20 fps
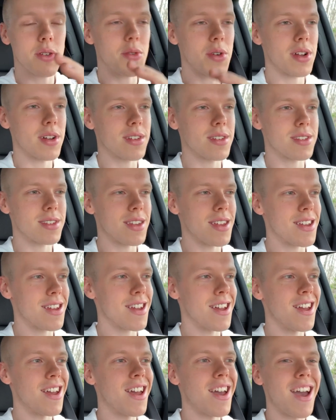wanted to say
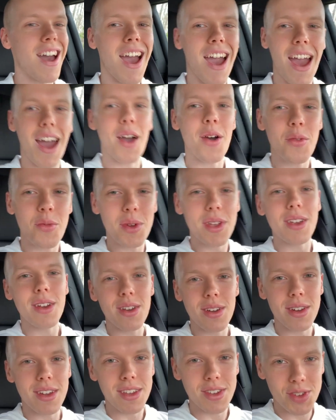how
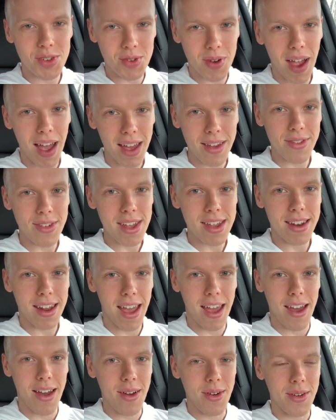weird is driving
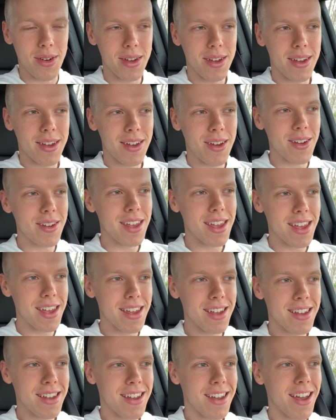now?
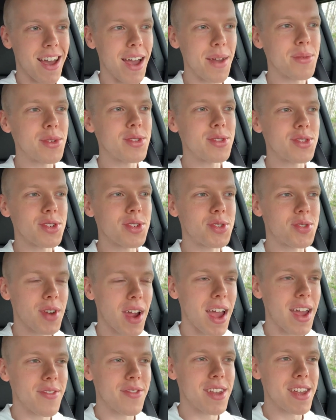Okay, I'm used to
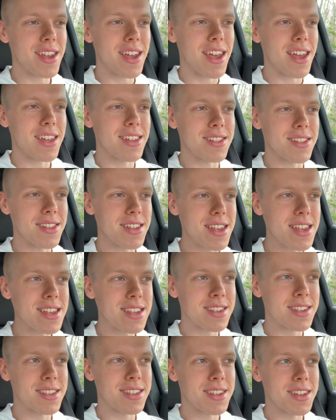driving at
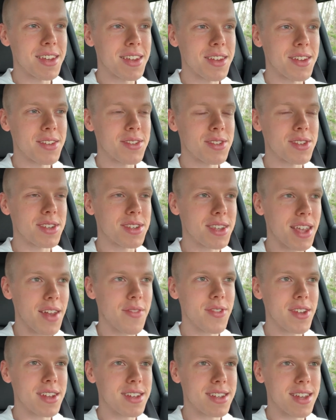least
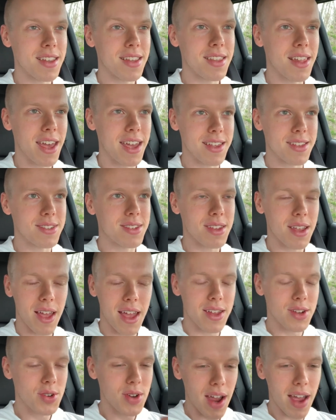seven, like
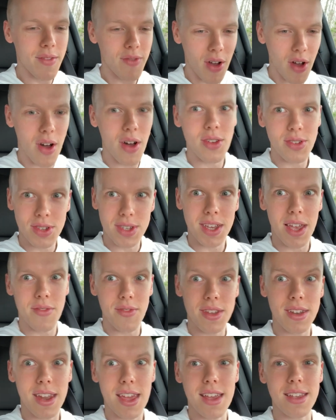I drive all
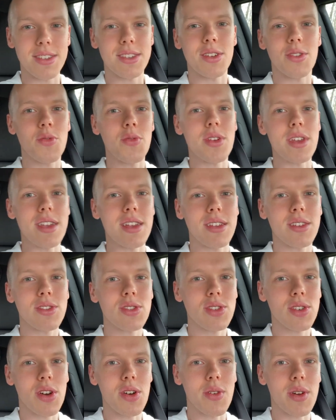seven days in a week.
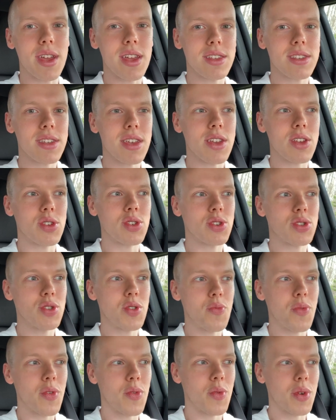So it's like
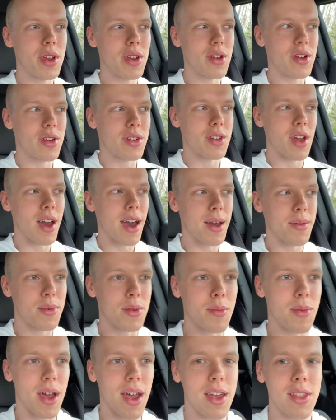super weird
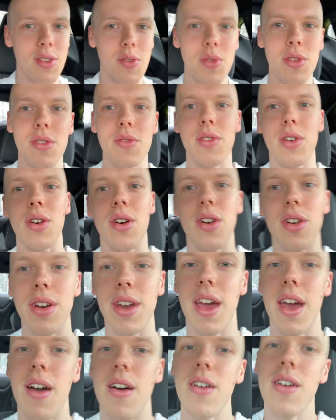hopping behind the wheel of a car
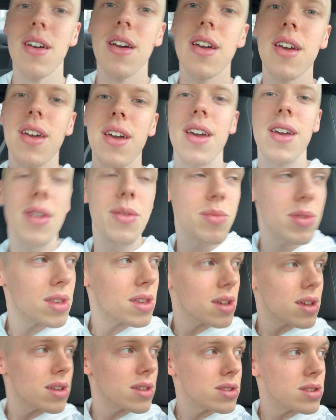now
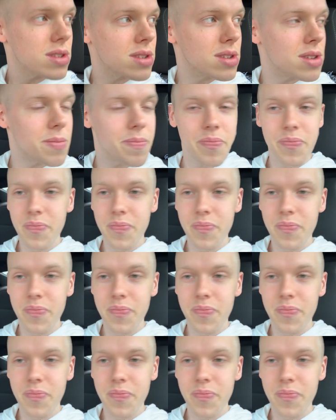because